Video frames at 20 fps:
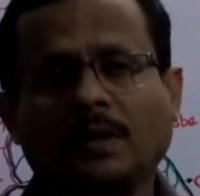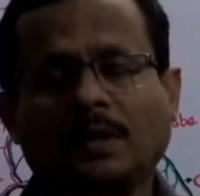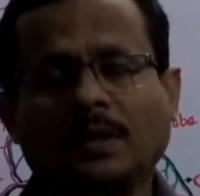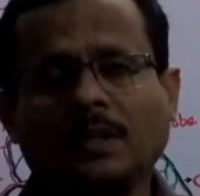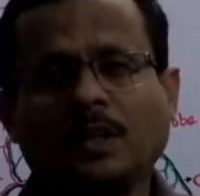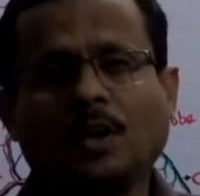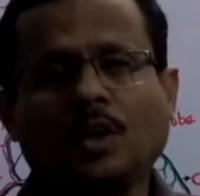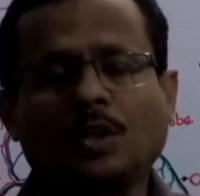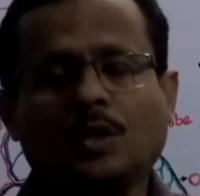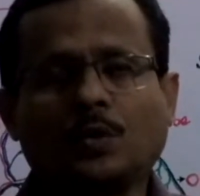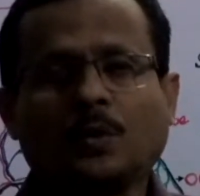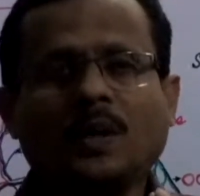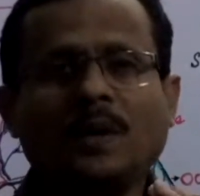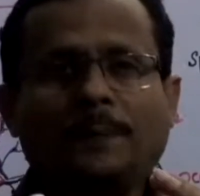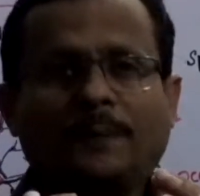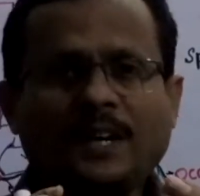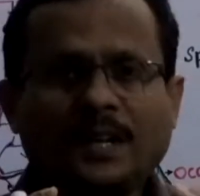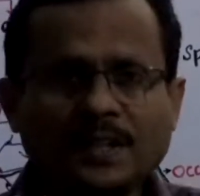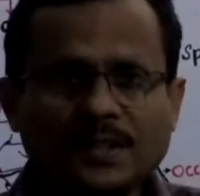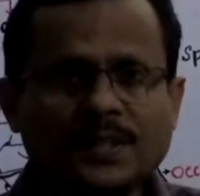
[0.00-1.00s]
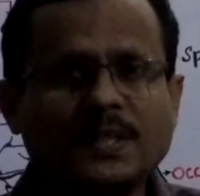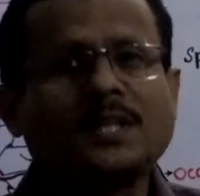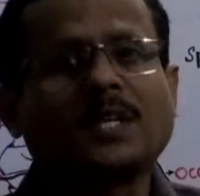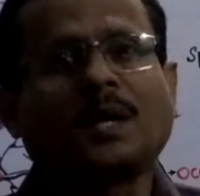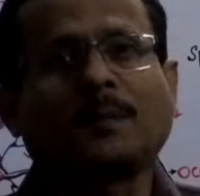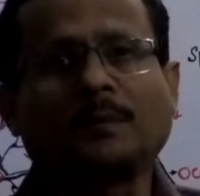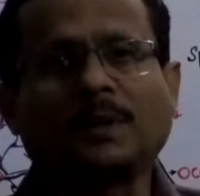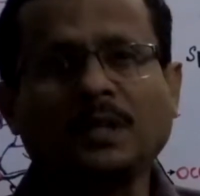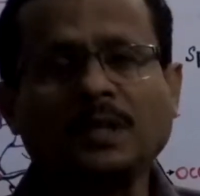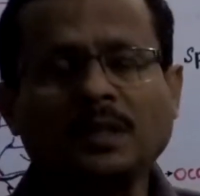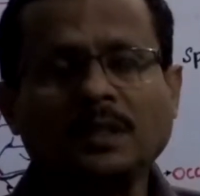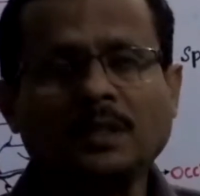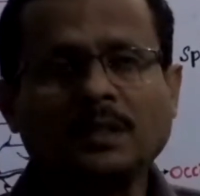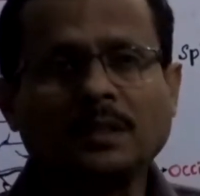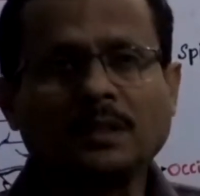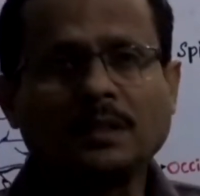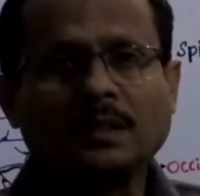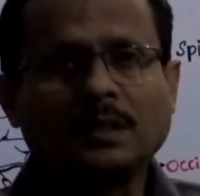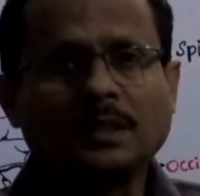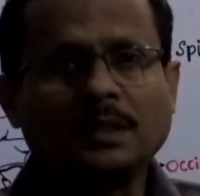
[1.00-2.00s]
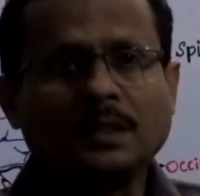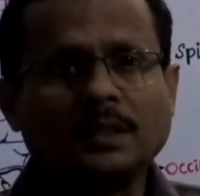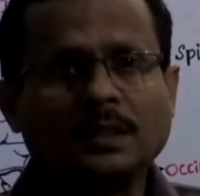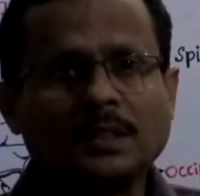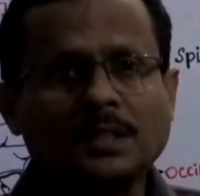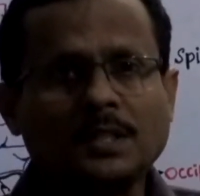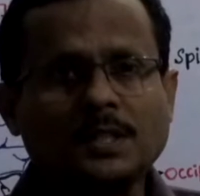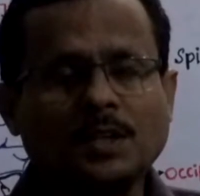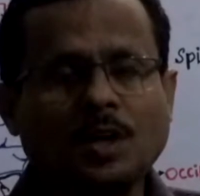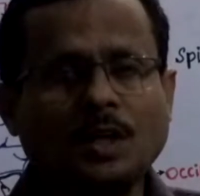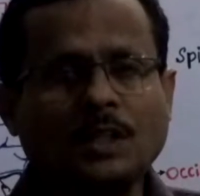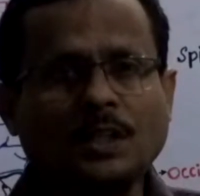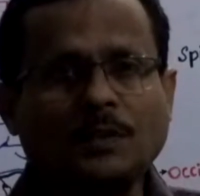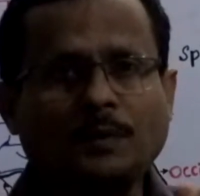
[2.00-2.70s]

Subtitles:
There are 12 pairs in number, starting